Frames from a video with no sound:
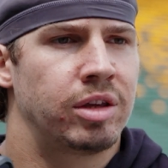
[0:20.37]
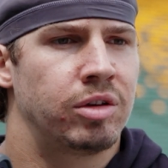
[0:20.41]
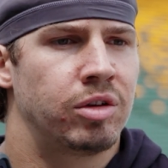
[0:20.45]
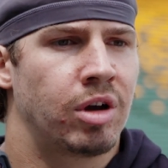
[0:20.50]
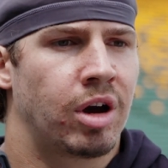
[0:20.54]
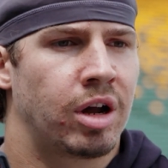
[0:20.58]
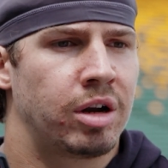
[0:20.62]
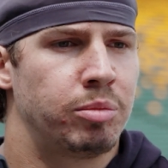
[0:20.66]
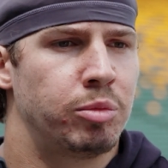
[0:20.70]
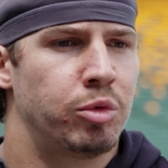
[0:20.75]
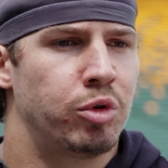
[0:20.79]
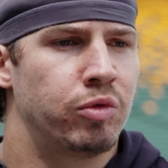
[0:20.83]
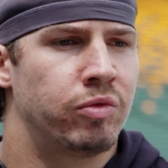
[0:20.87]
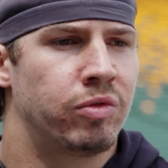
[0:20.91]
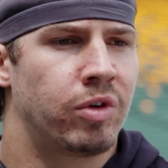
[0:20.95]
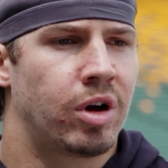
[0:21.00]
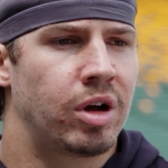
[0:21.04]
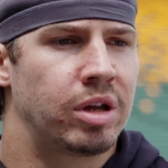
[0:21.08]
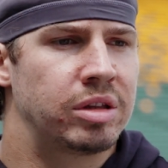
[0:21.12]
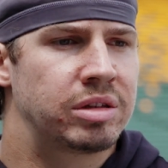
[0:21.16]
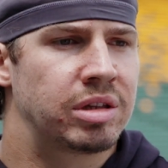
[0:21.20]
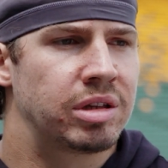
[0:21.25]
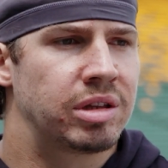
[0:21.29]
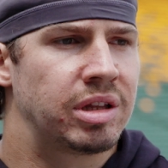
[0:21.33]
You got to move
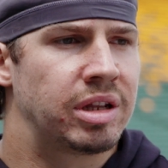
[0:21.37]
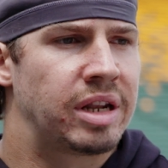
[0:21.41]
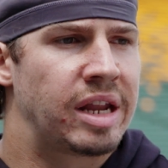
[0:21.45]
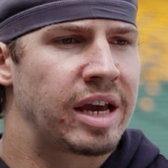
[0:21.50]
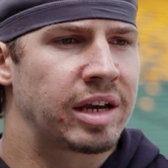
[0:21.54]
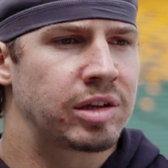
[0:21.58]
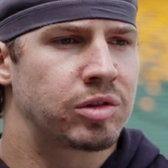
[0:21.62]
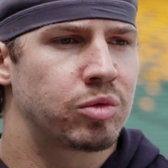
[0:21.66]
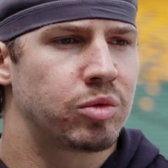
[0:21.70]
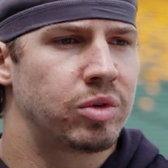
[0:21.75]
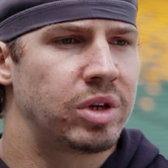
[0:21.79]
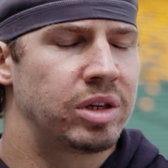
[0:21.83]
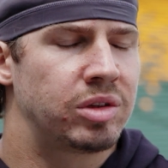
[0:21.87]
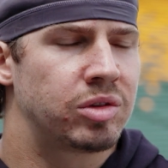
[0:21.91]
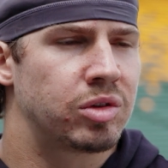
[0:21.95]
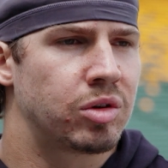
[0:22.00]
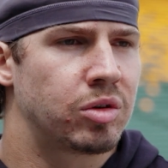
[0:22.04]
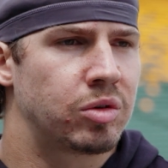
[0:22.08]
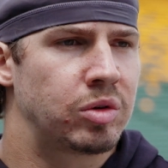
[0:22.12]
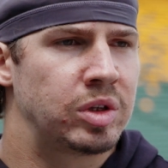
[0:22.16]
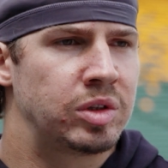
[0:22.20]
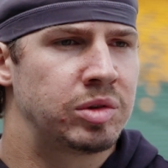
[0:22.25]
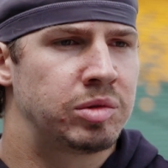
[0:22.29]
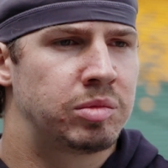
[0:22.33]
on to the next week.
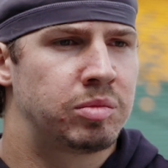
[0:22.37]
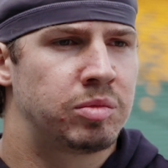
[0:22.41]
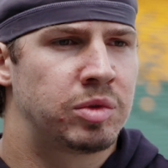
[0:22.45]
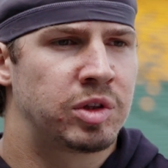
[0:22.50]
So we